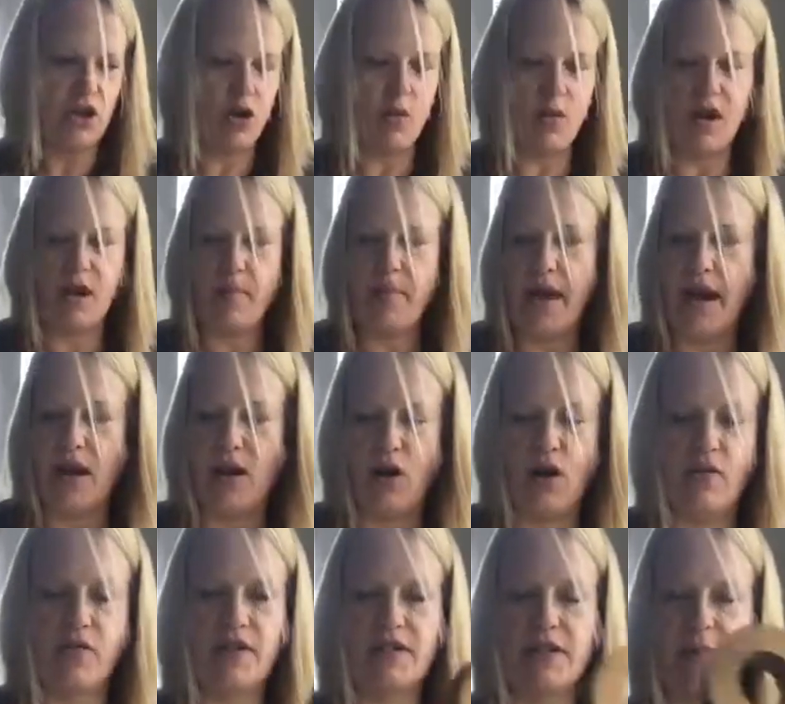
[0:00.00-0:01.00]
want to paint
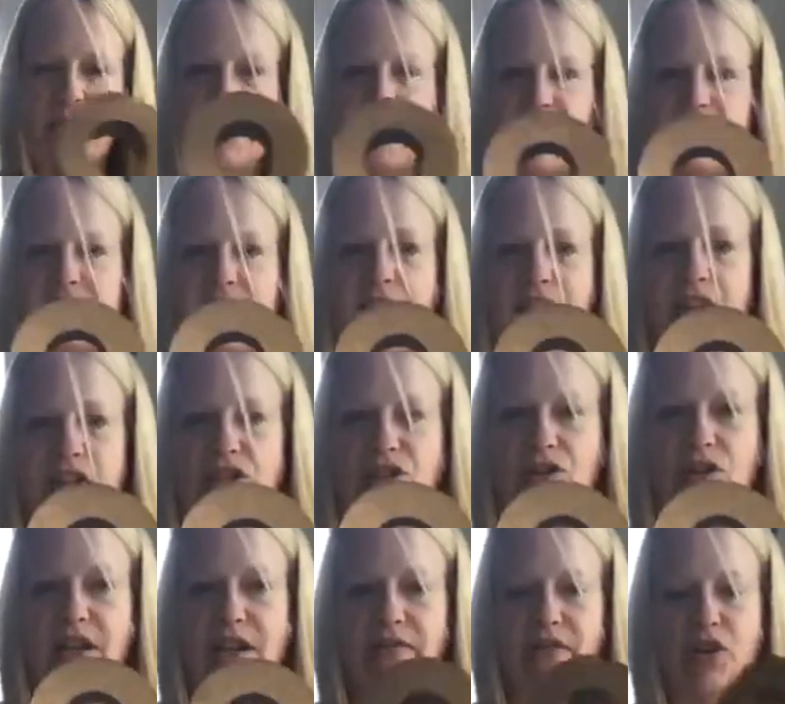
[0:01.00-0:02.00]
over something that's kind of
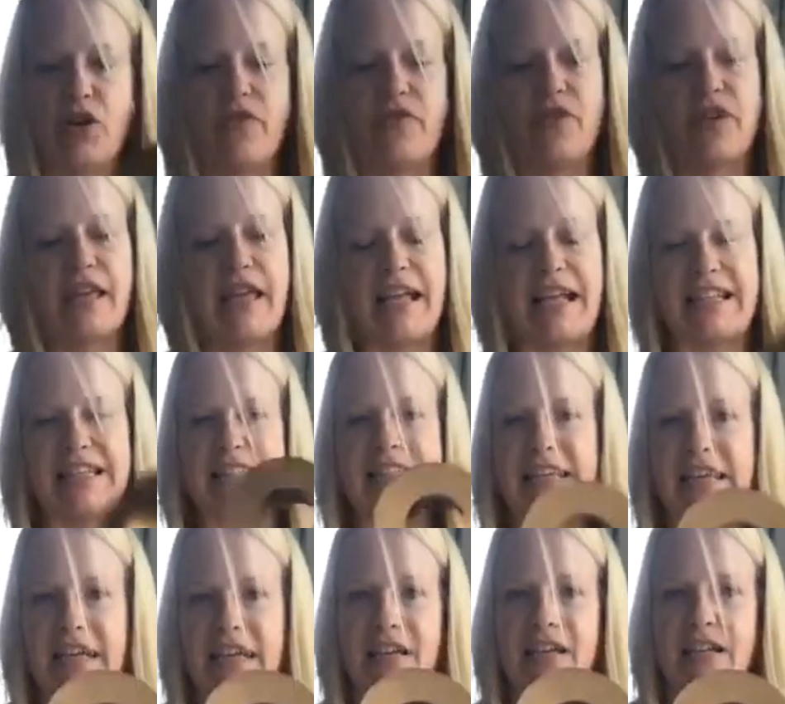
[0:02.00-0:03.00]
dirty, even though if you can't
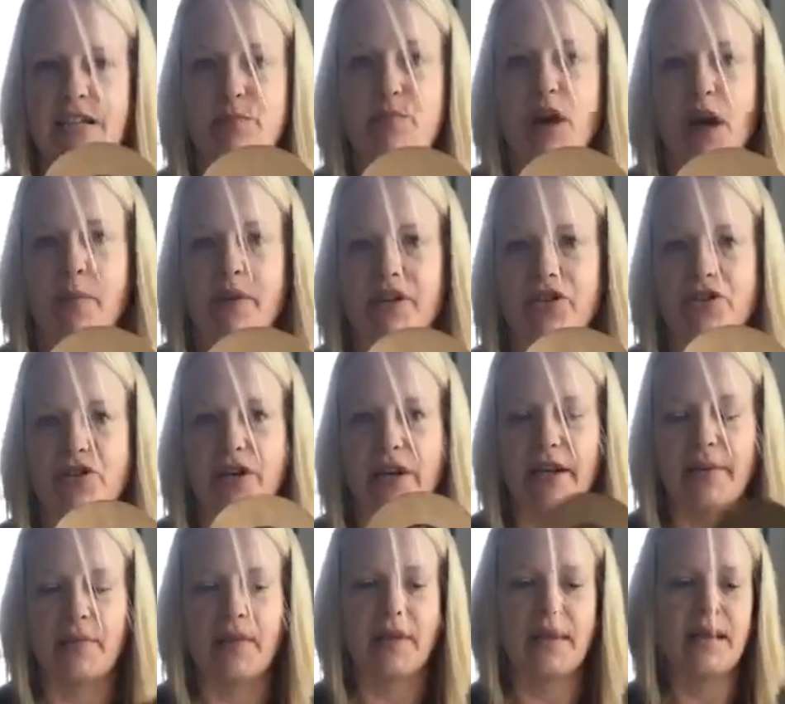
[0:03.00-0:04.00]
see it, it's probably dirty.